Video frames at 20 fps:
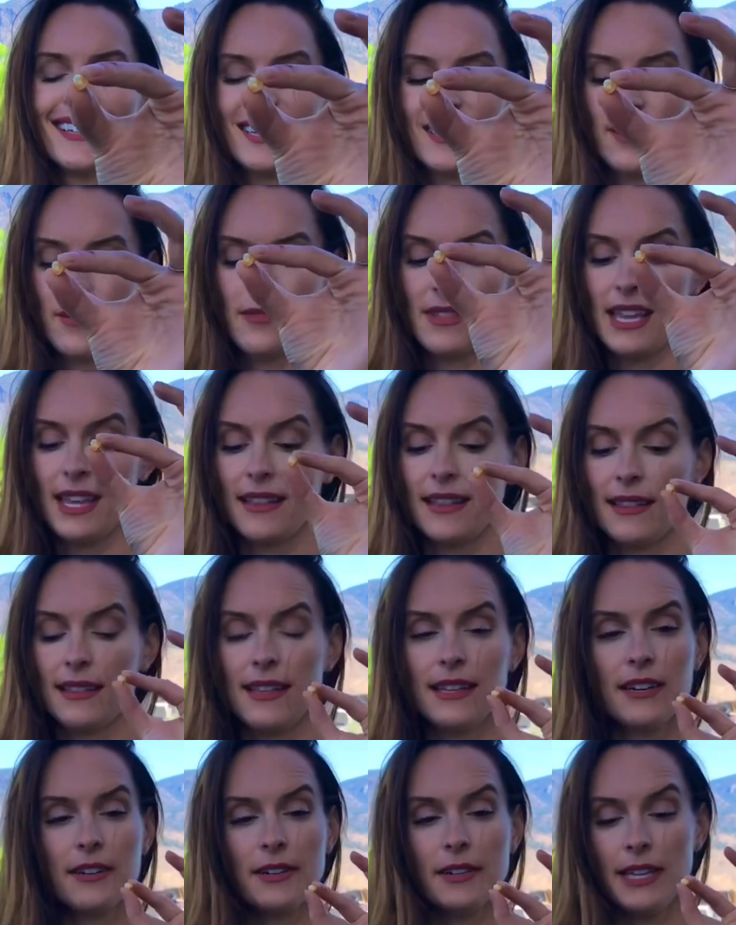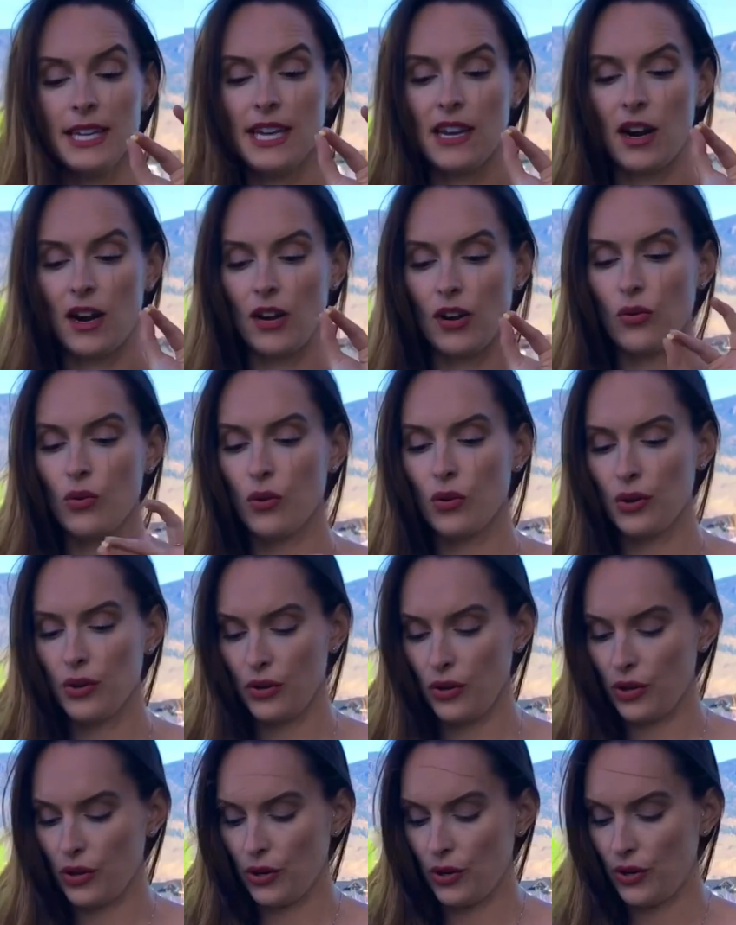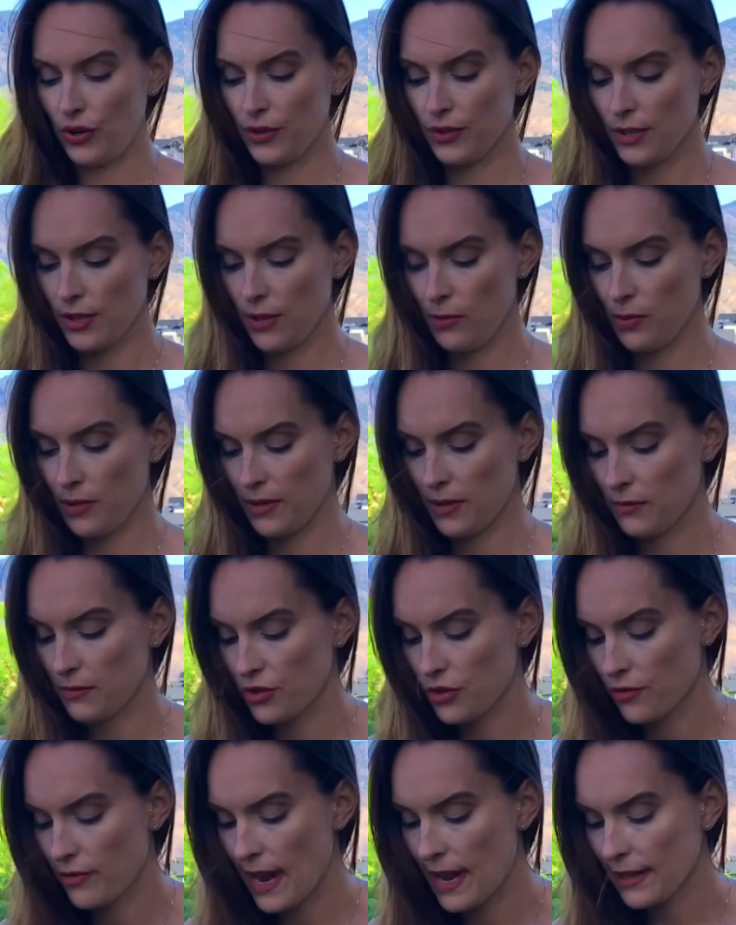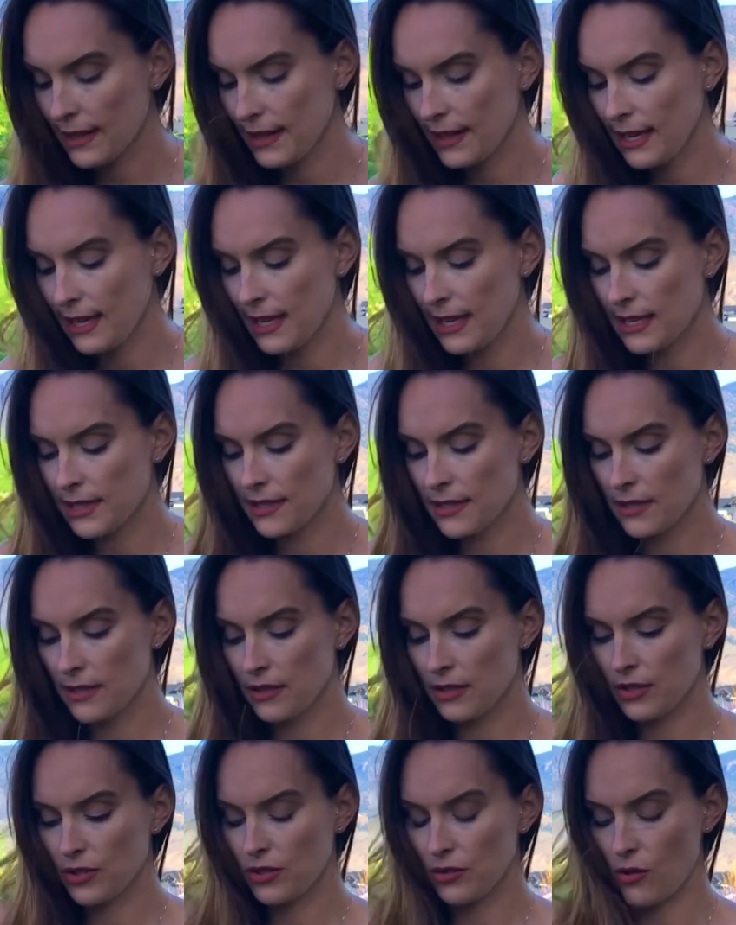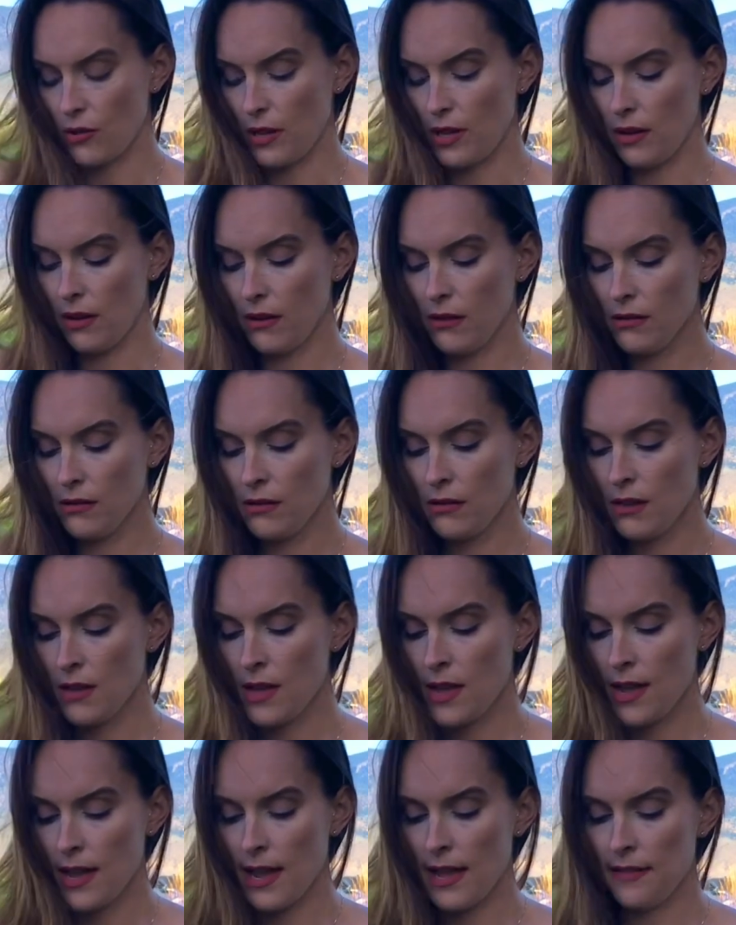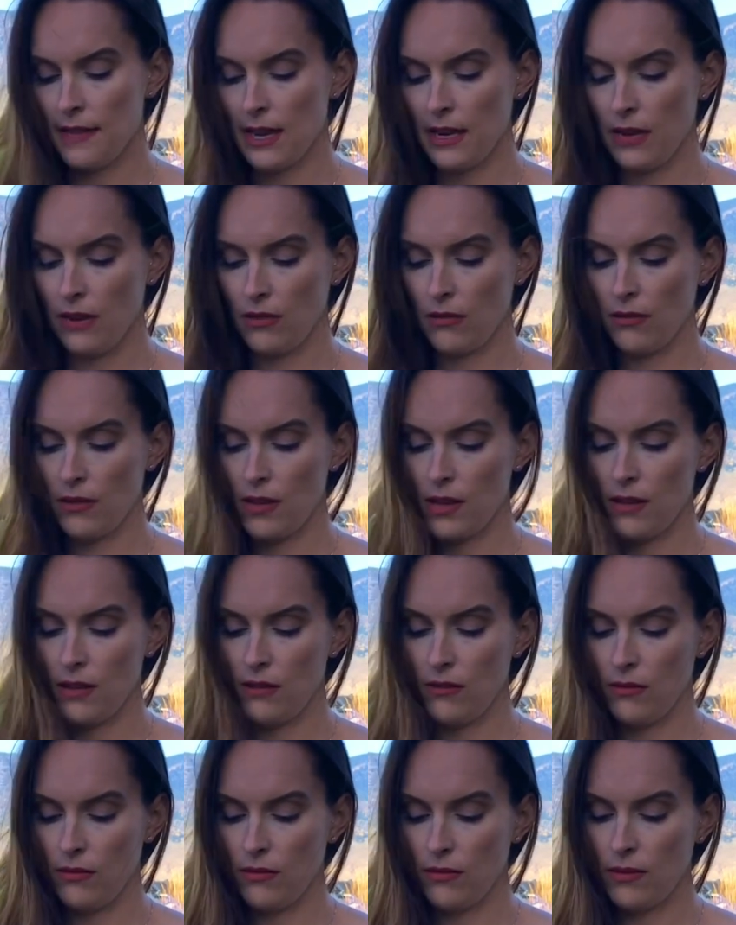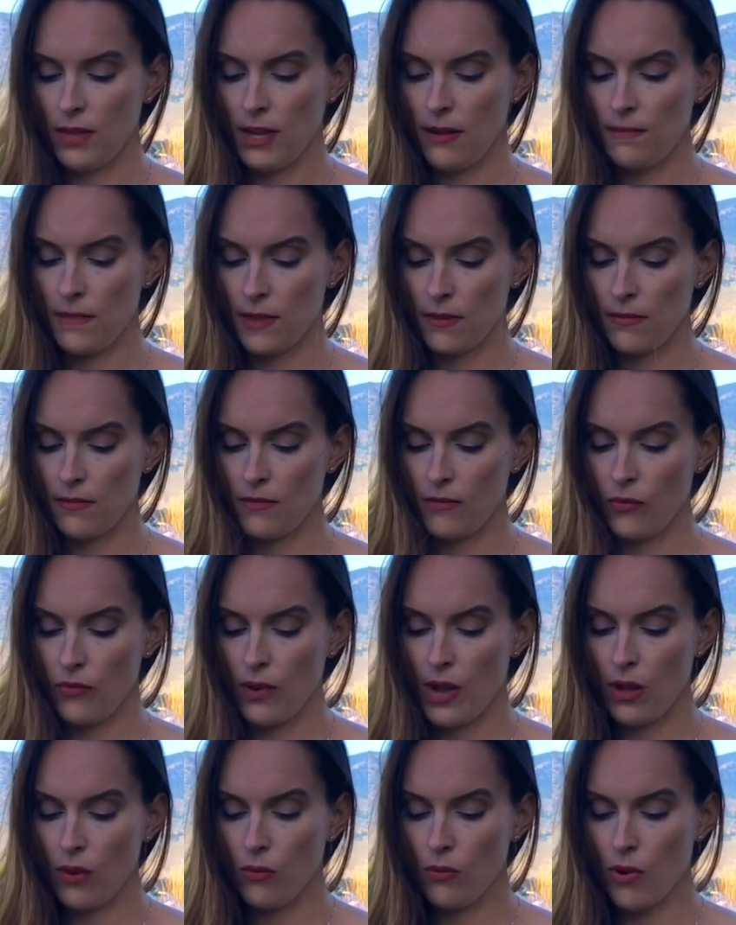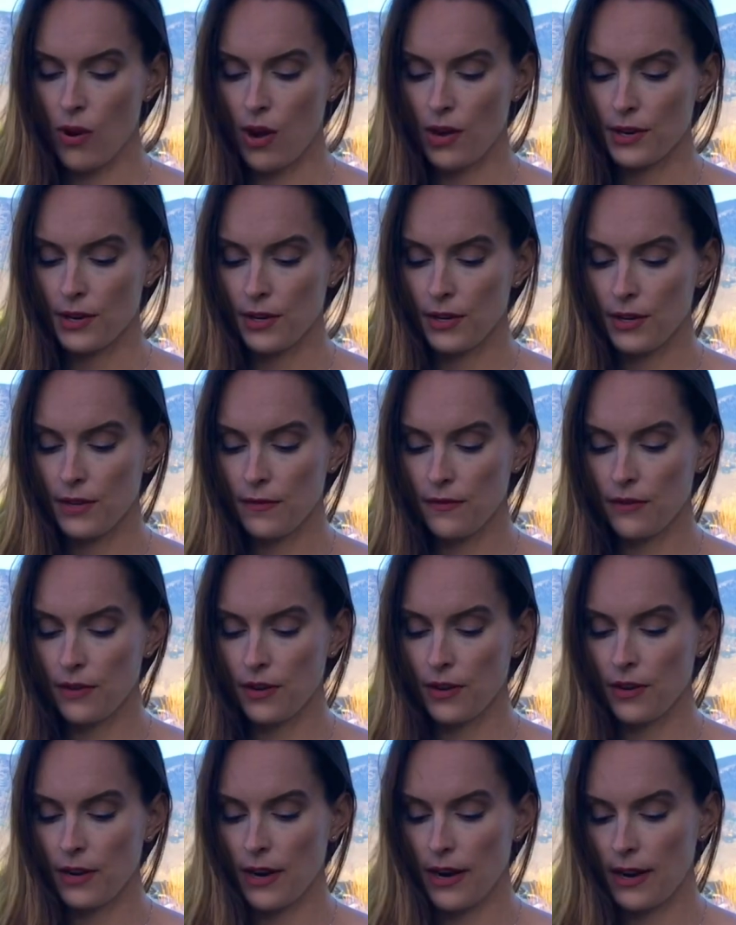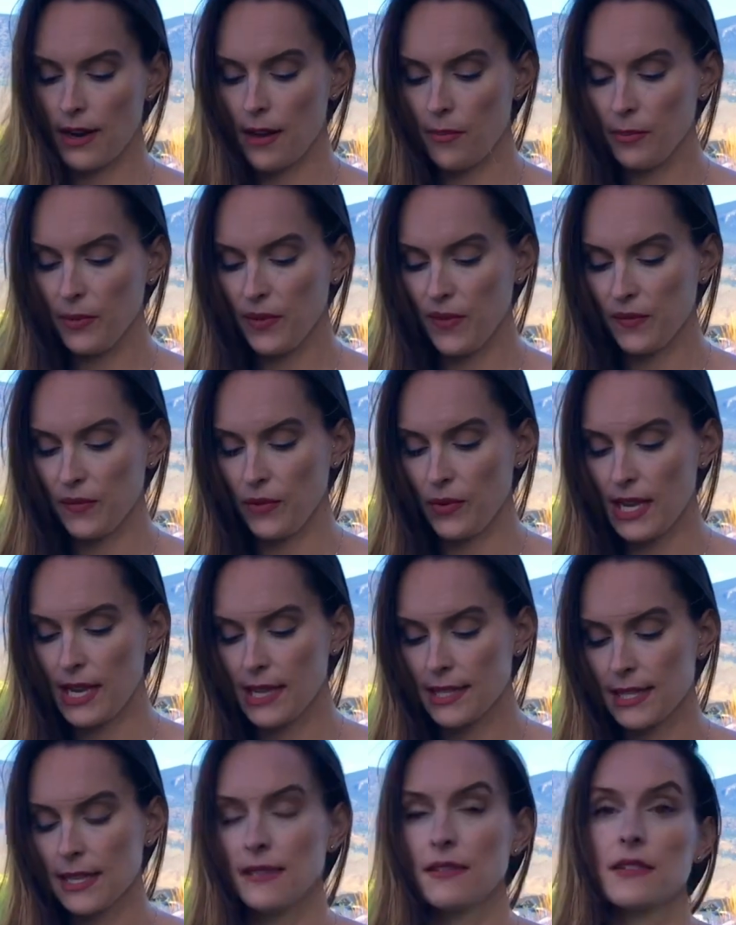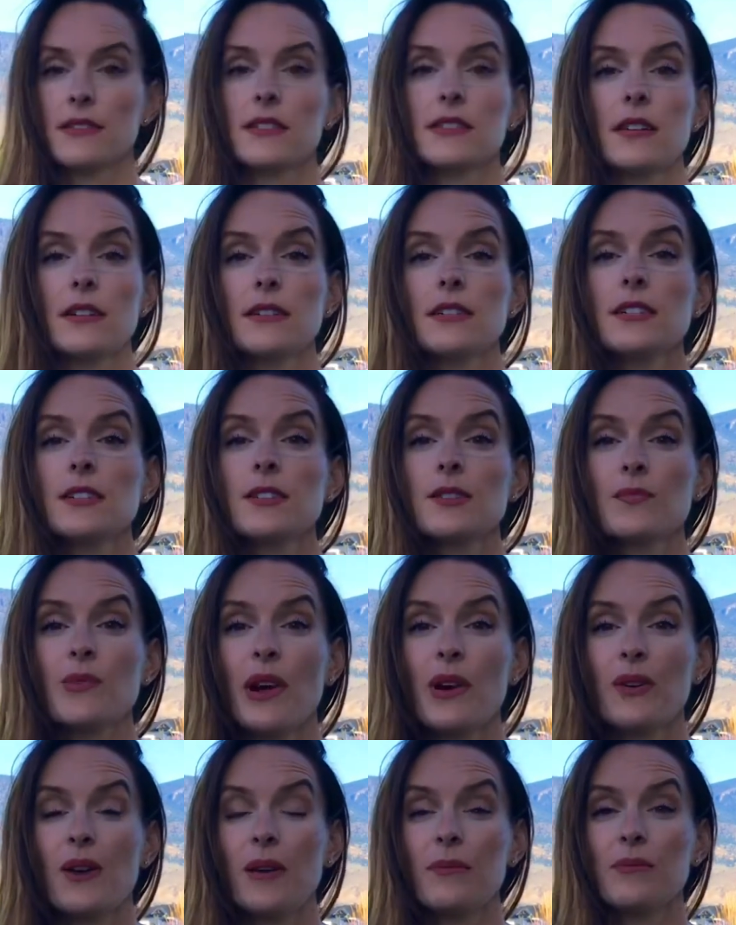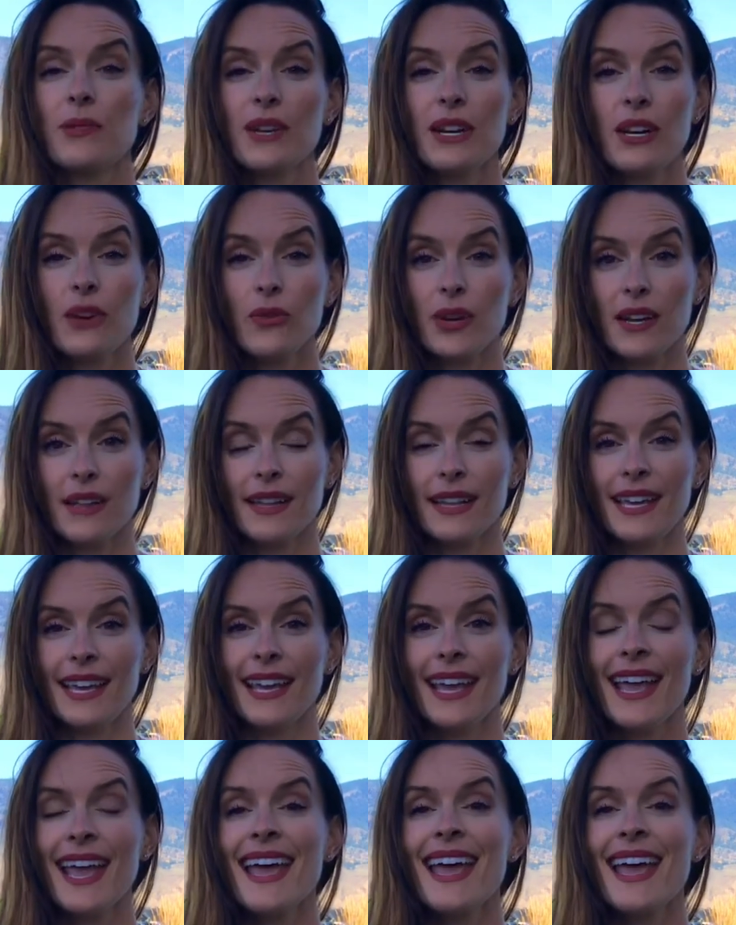So they literally are corn kernels. You put them directly into the soil, and then you keep them well watered for a couple of weeks, and they'll start to sprout up pretty quickly.